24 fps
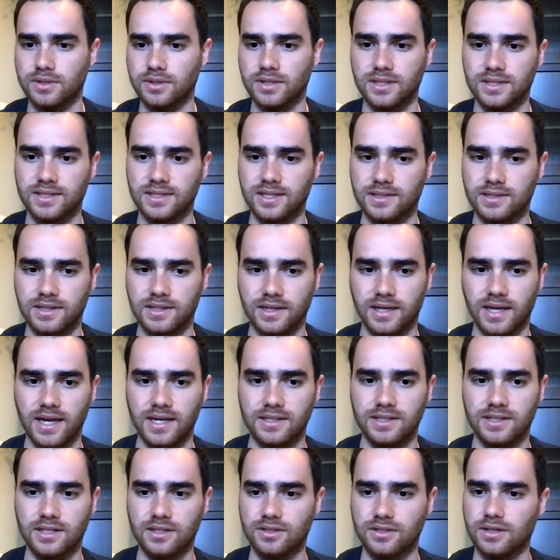an existing
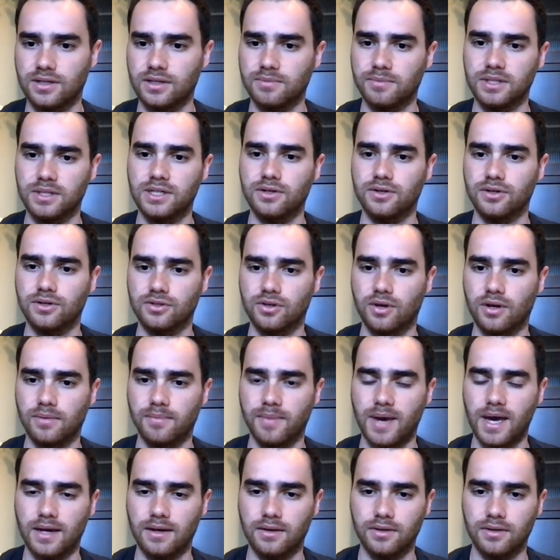case, Material is
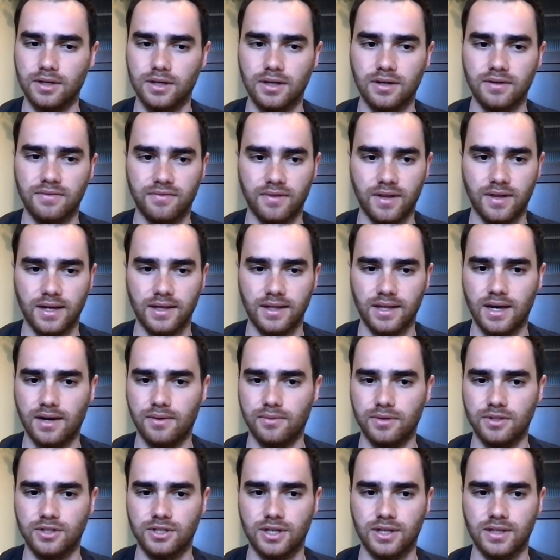automatically going to flag
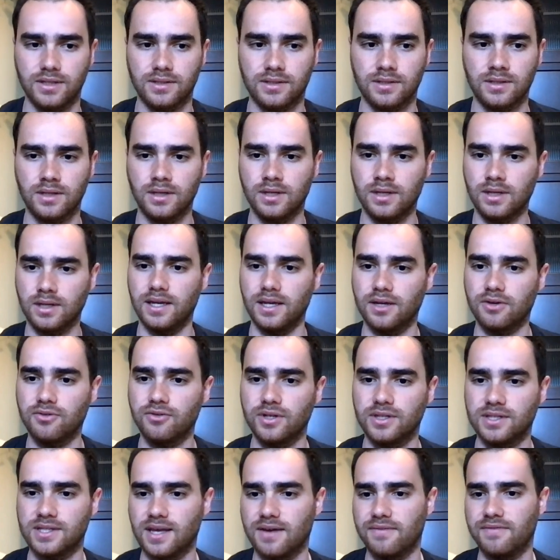that, which has
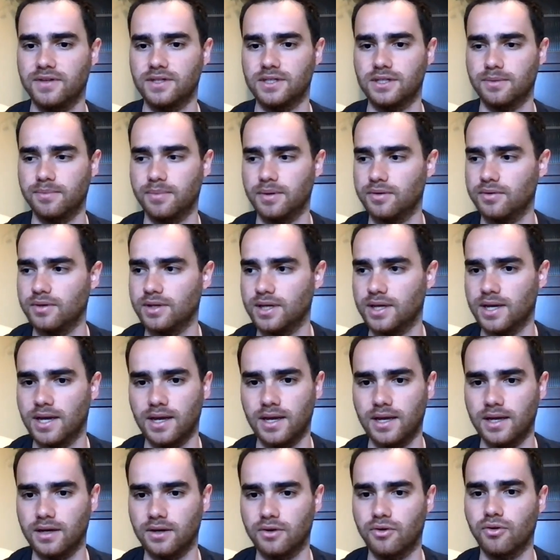increased that visibility
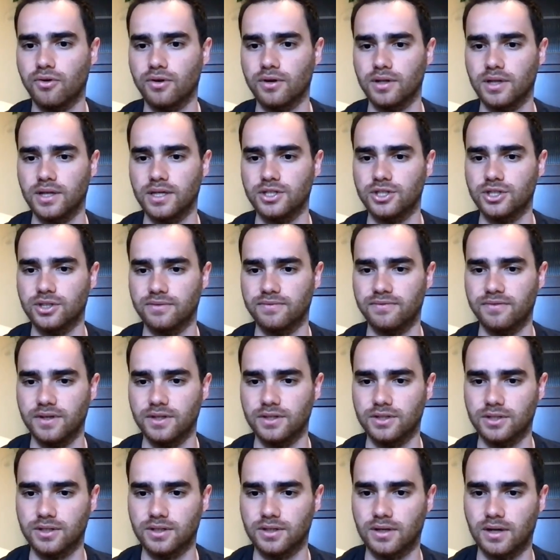and correlation
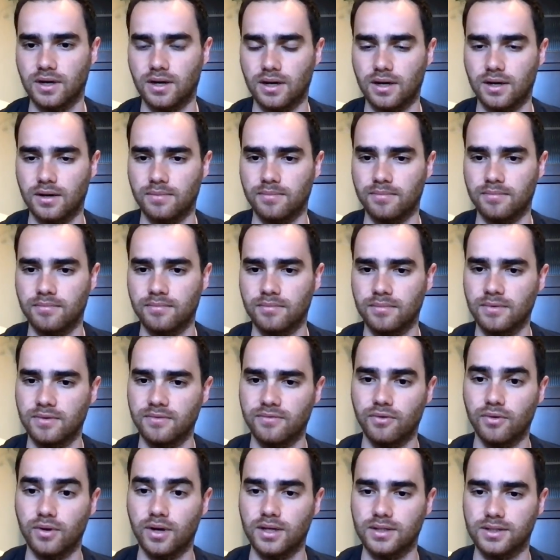feature
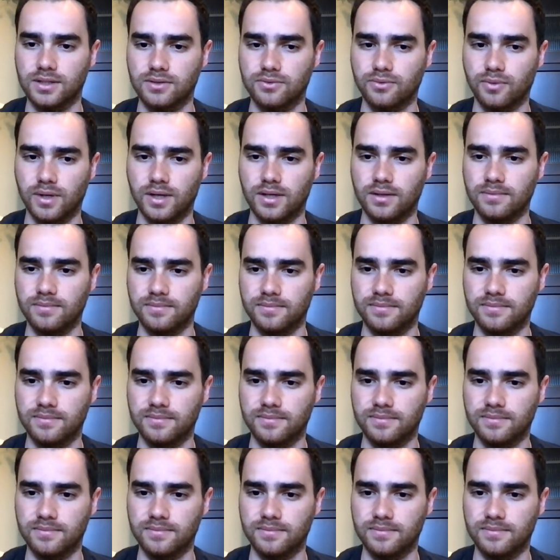for us as well.